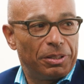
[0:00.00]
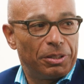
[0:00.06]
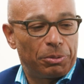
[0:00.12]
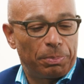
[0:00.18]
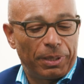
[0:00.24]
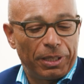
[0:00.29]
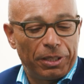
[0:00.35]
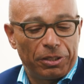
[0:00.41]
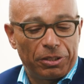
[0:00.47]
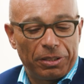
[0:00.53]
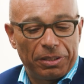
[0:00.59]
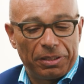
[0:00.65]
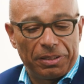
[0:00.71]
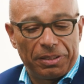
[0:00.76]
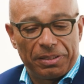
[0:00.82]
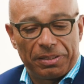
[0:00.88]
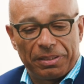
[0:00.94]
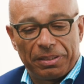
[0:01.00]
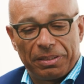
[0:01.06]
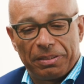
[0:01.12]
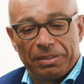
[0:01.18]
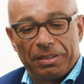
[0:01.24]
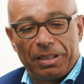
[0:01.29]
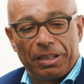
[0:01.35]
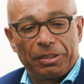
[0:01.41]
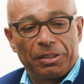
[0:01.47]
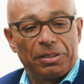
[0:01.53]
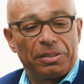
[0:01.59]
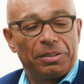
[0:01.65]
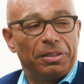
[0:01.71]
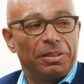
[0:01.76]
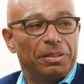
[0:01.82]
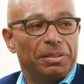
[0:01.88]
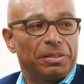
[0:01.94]
dysplasia is a lung
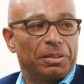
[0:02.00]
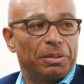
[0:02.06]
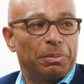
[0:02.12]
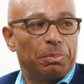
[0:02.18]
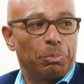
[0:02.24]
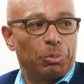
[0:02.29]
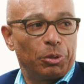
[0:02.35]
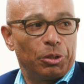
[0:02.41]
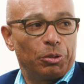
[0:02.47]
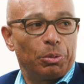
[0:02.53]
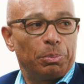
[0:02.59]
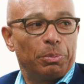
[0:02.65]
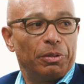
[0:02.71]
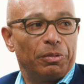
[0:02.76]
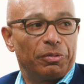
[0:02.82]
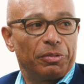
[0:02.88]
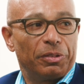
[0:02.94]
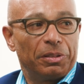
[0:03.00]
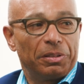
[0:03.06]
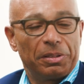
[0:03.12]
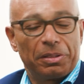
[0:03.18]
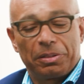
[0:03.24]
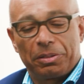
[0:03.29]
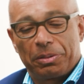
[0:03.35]
disease in preterm infants.